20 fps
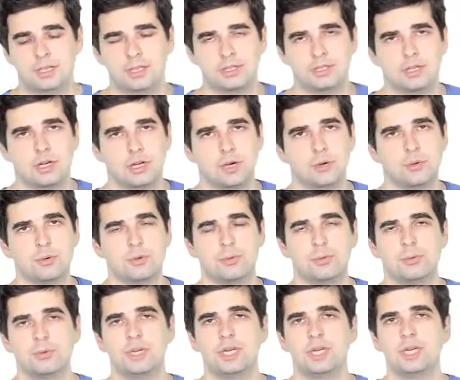
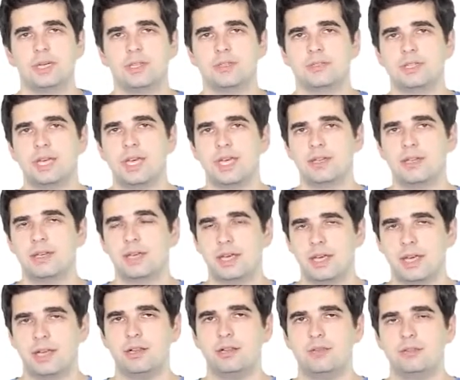So we assign
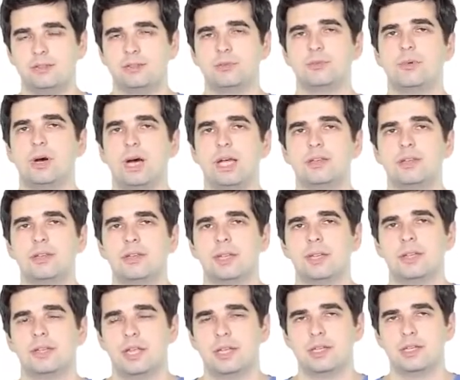L to 1,
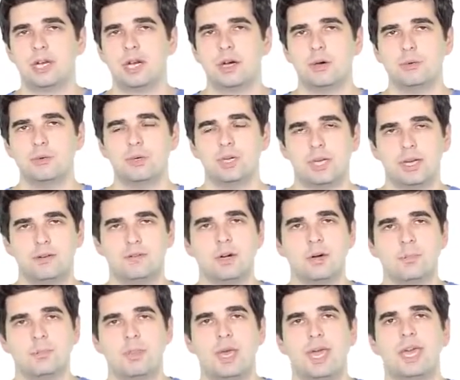and now we have
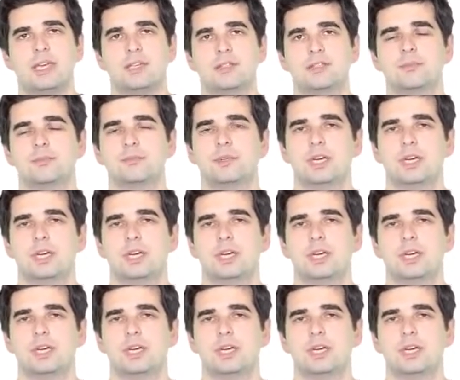our base.